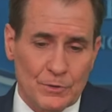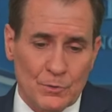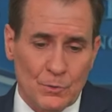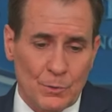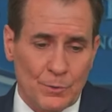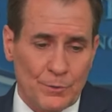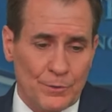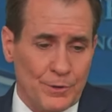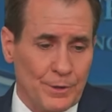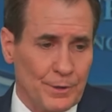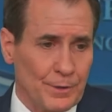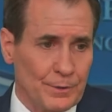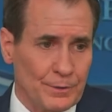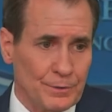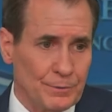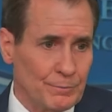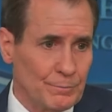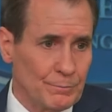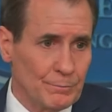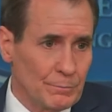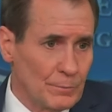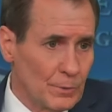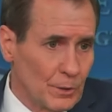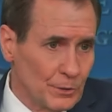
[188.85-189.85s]
or their
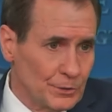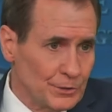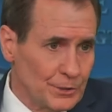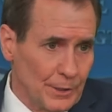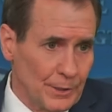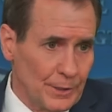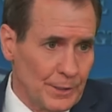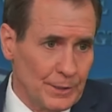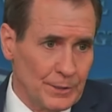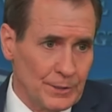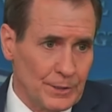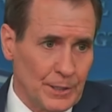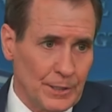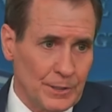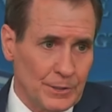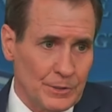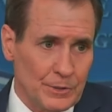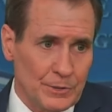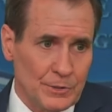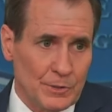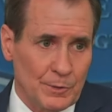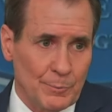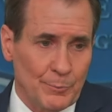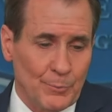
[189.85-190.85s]
military
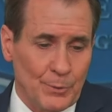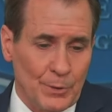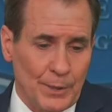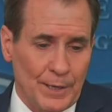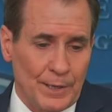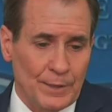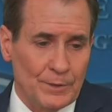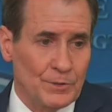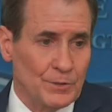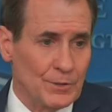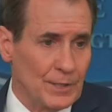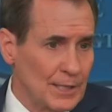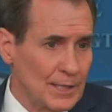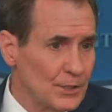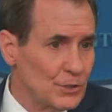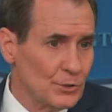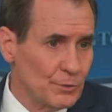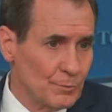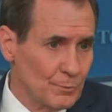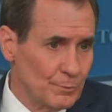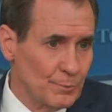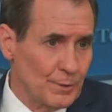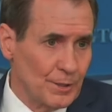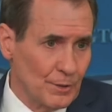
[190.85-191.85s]
intentions and plans. They
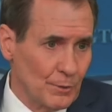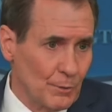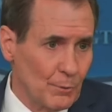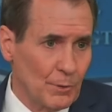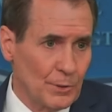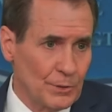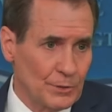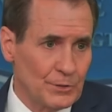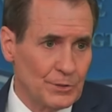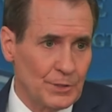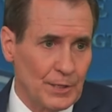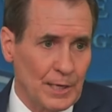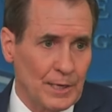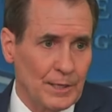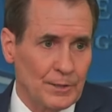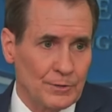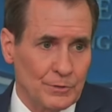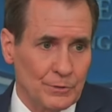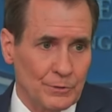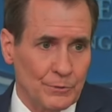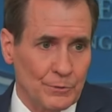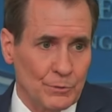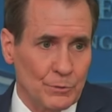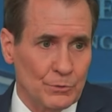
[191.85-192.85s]
should be the ones to
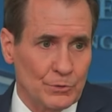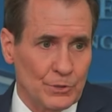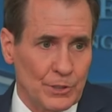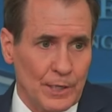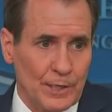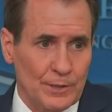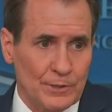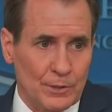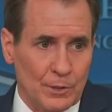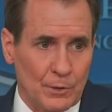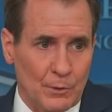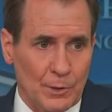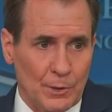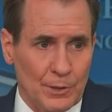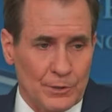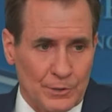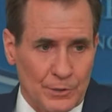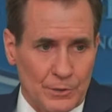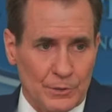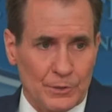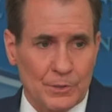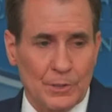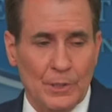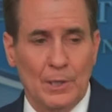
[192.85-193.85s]
answer those kinds of
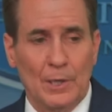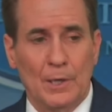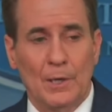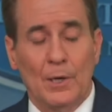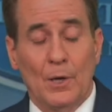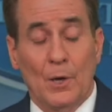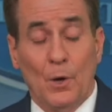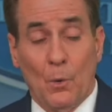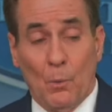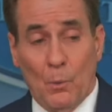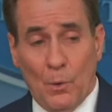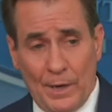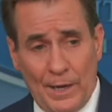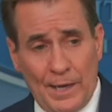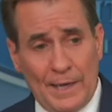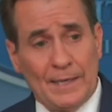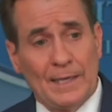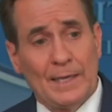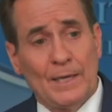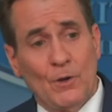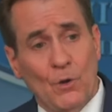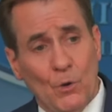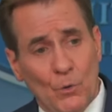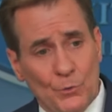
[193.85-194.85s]
questions. What I
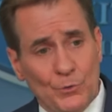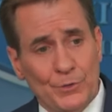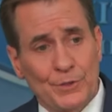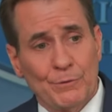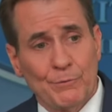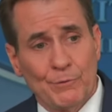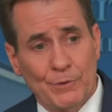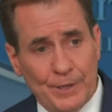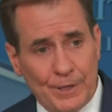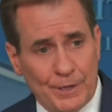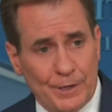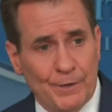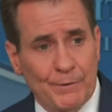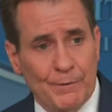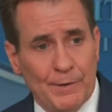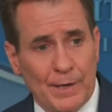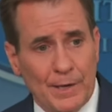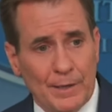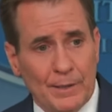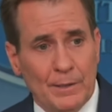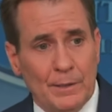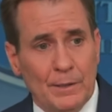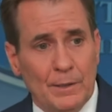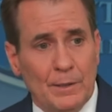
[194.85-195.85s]
can only
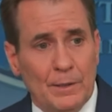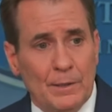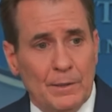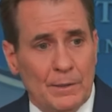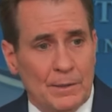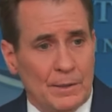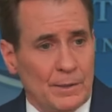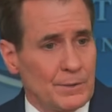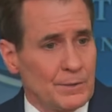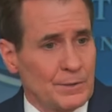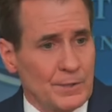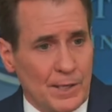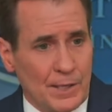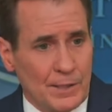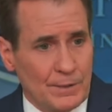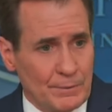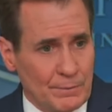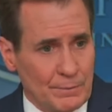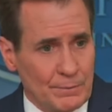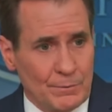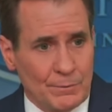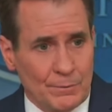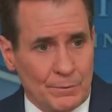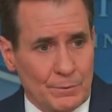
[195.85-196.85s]
reiterate is that
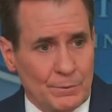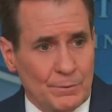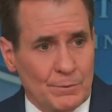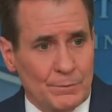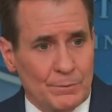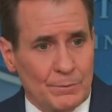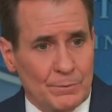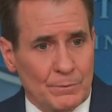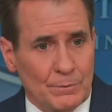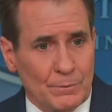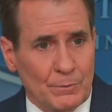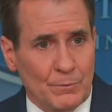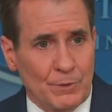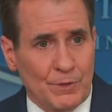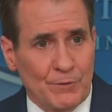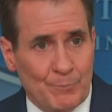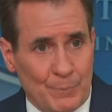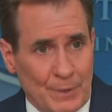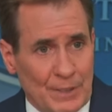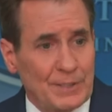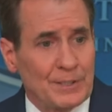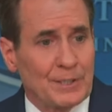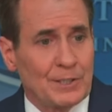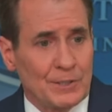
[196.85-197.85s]
we've
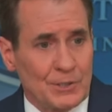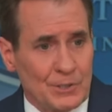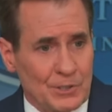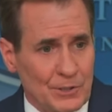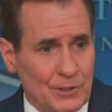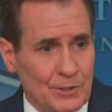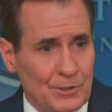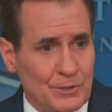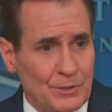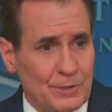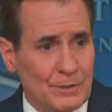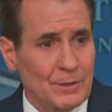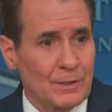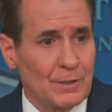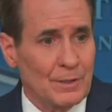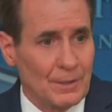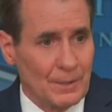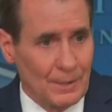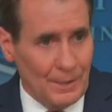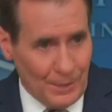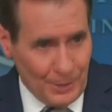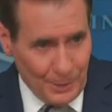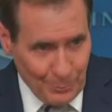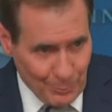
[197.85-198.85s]
been consistent,
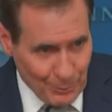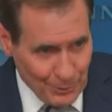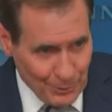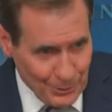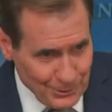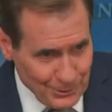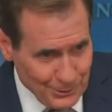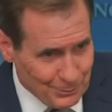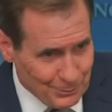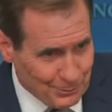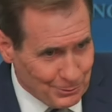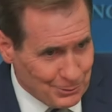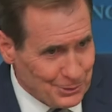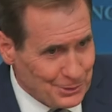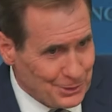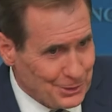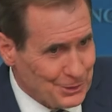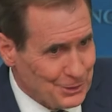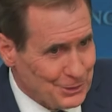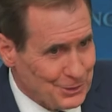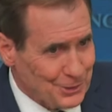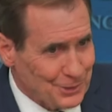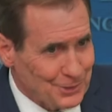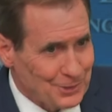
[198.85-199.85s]
and the president was
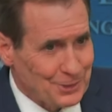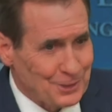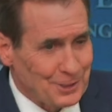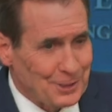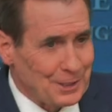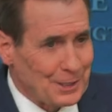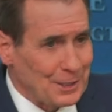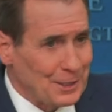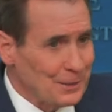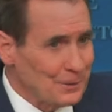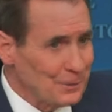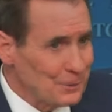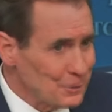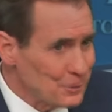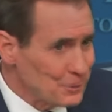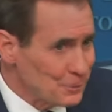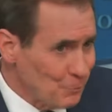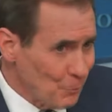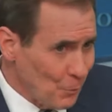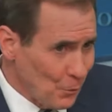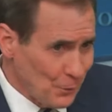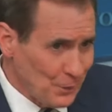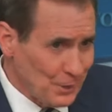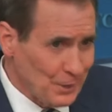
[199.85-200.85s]
consistent again this
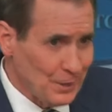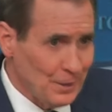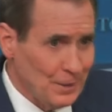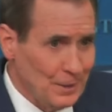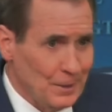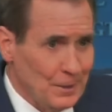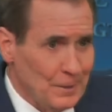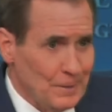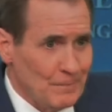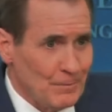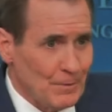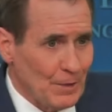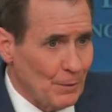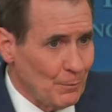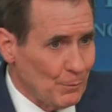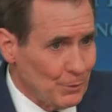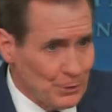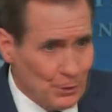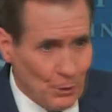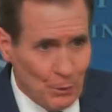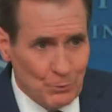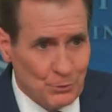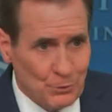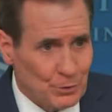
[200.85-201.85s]
morning, that we
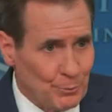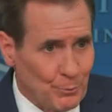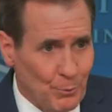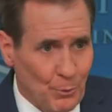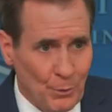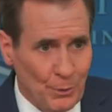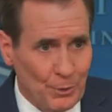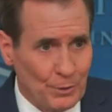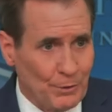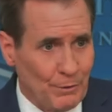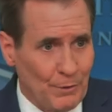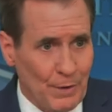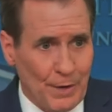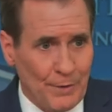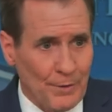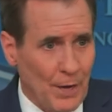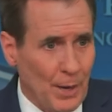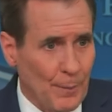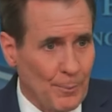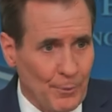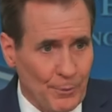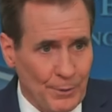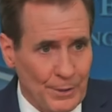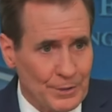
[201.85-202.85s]
don't support ground
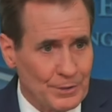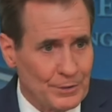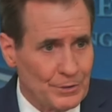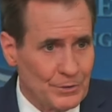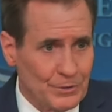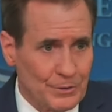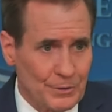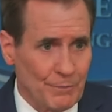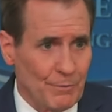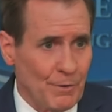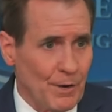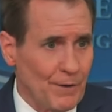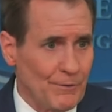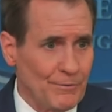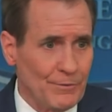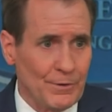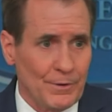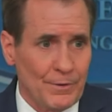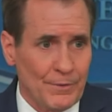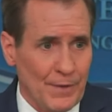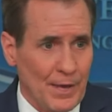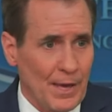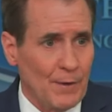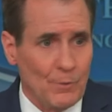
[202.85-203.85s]
operations in
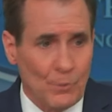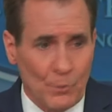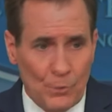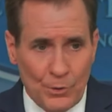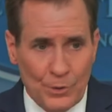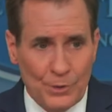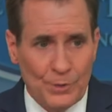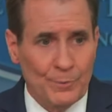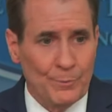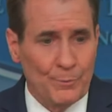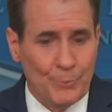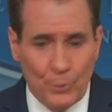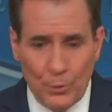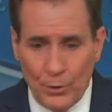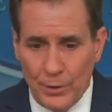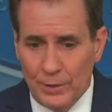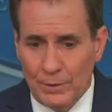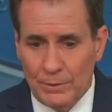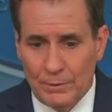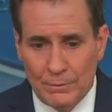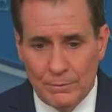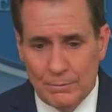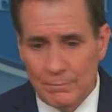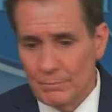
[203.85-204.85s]
Rafah that would
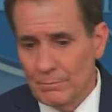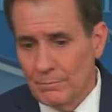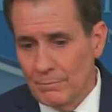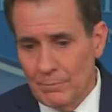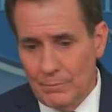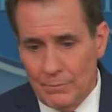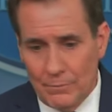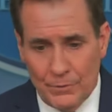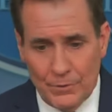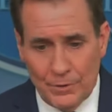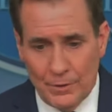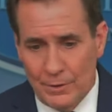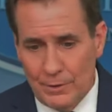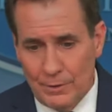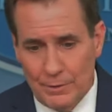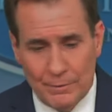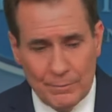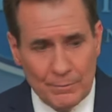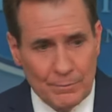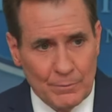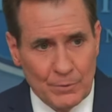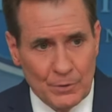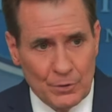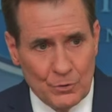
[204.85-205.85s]
put the
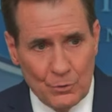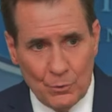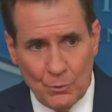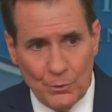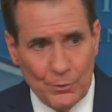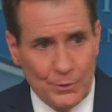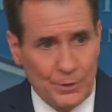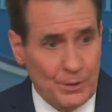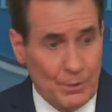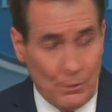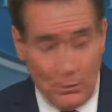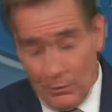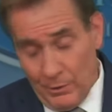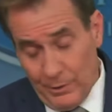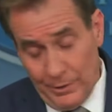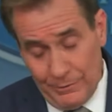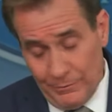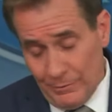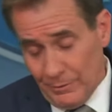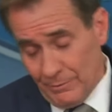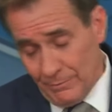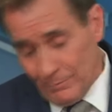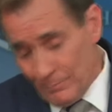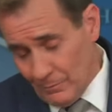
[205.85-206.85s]
majority or
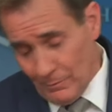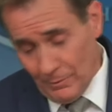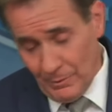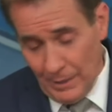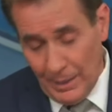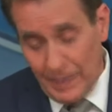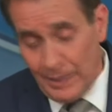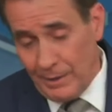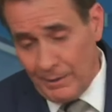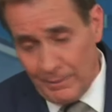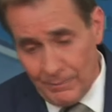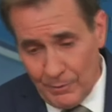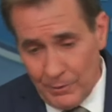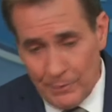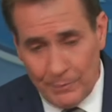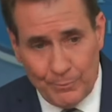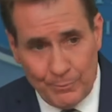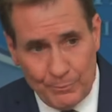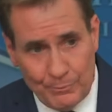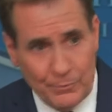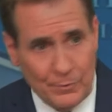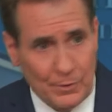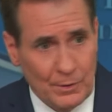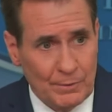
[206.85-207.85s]
even any of the,
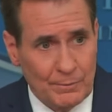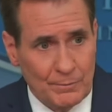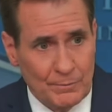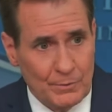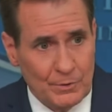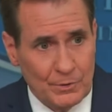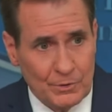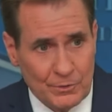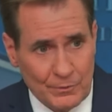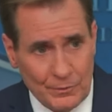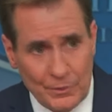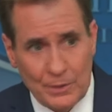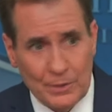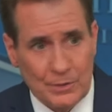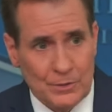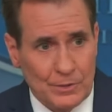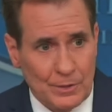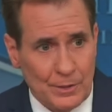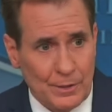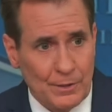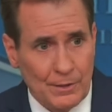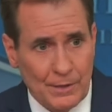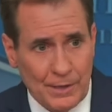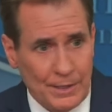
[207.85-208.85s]
the, the, civilians
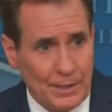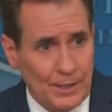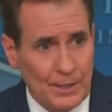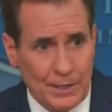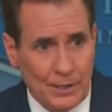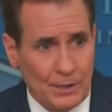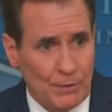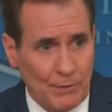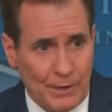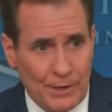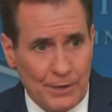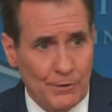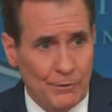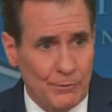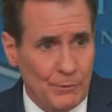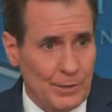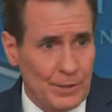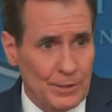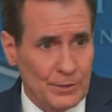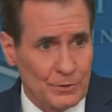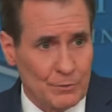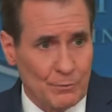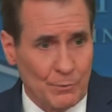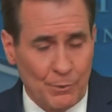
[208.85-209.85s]
there at any greater
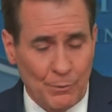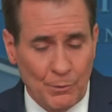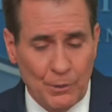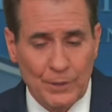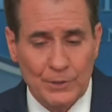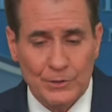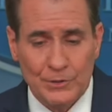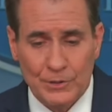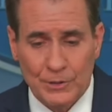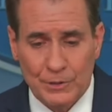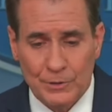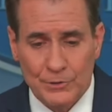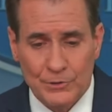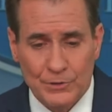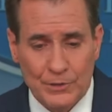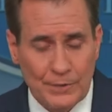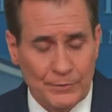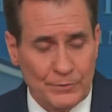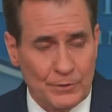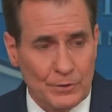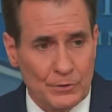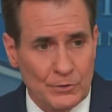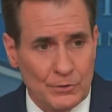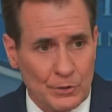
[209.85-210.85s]
risk. We want to see their
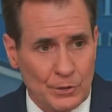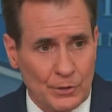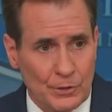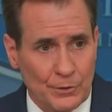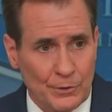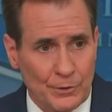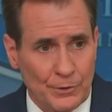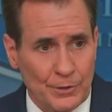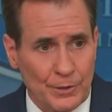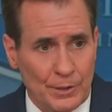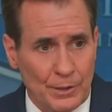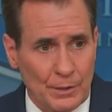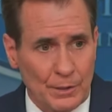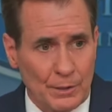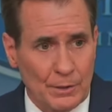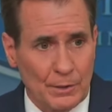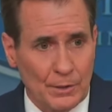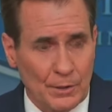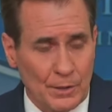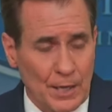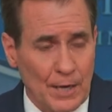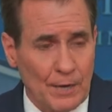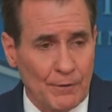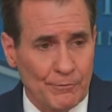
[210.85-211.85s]
safety and security
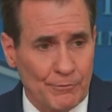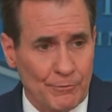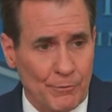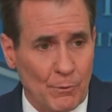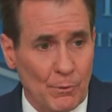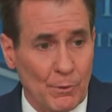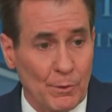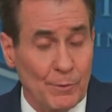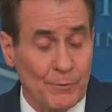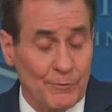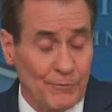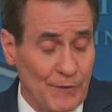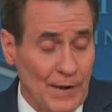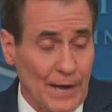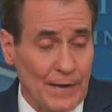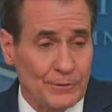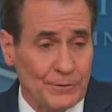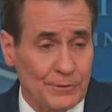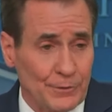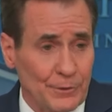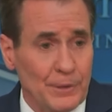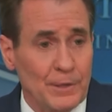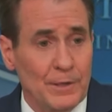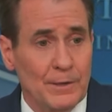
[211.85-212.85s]
allowed for and
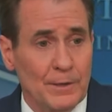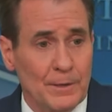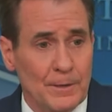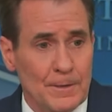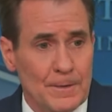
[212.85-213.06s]
factored in.